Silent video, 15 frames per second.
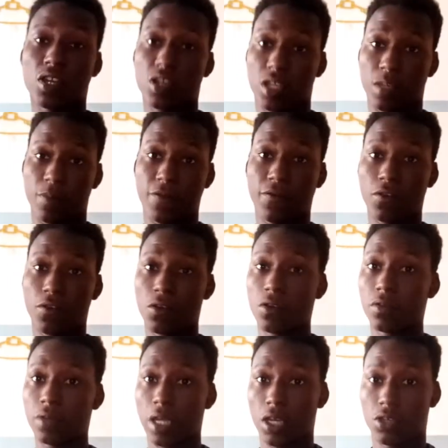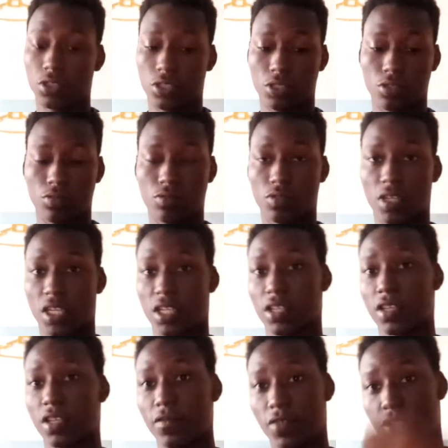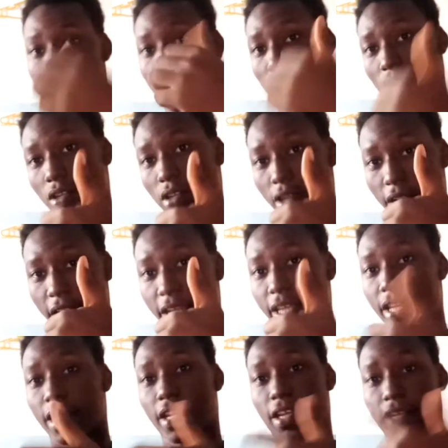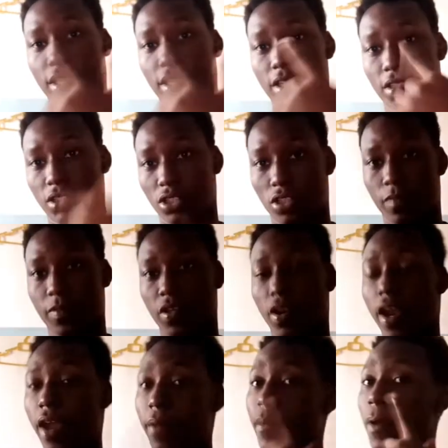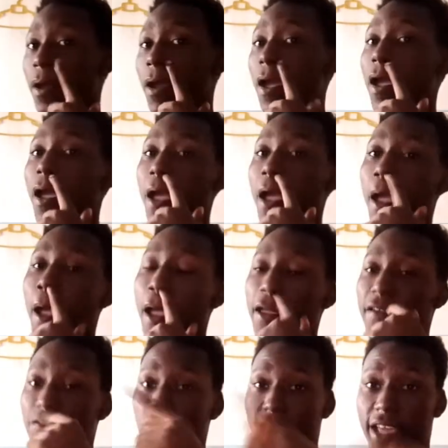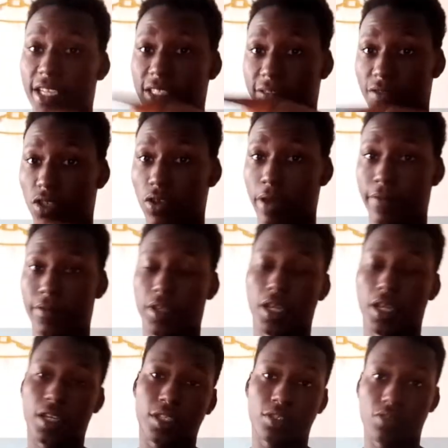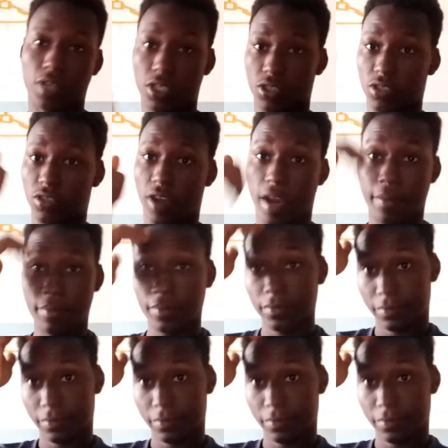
okay, before I continue, you can give us a like, subscribe. If you like this video after, you can subscribe,